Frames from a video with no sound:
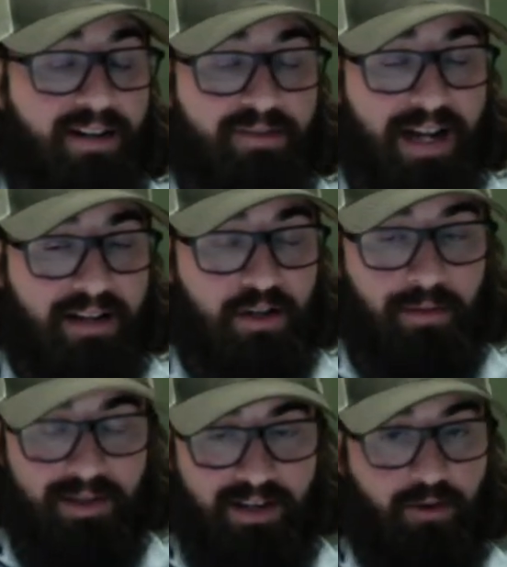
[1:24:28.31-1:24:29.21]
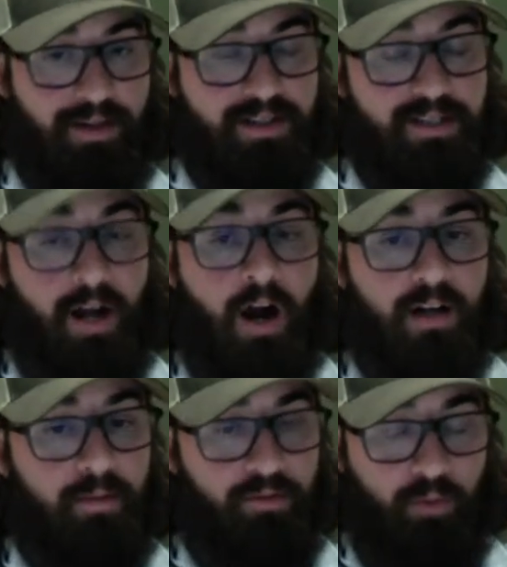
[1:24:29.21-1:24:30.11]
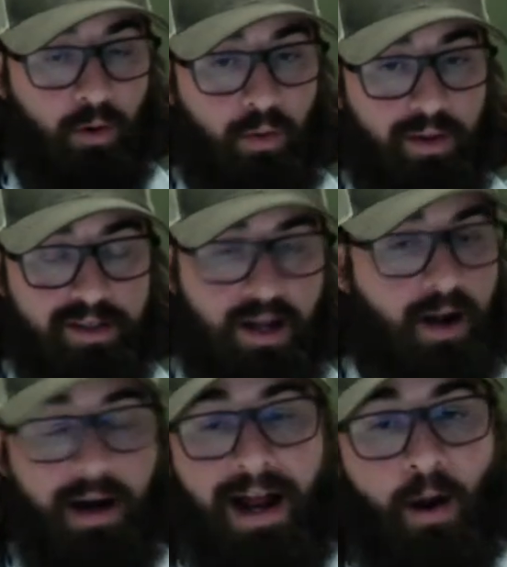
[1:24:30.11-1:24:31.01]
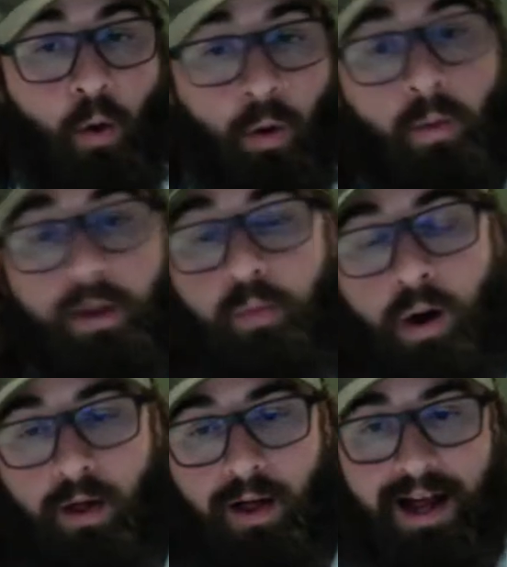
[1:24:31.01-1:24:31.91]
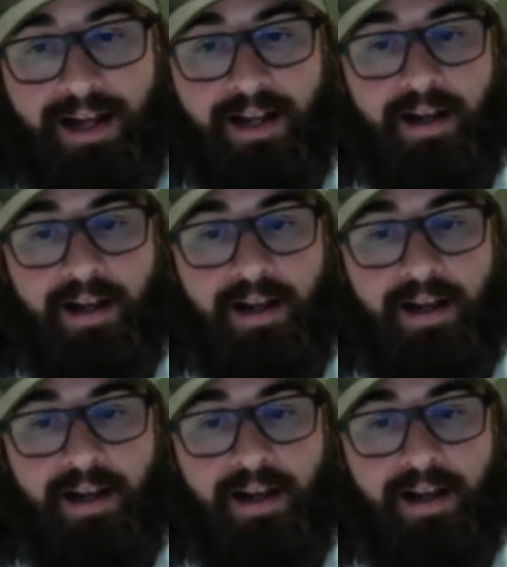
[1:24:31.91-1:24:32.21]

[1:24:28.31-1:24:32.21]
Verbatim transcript: if Texoma has ever been stocked before with saugeye or with walleye.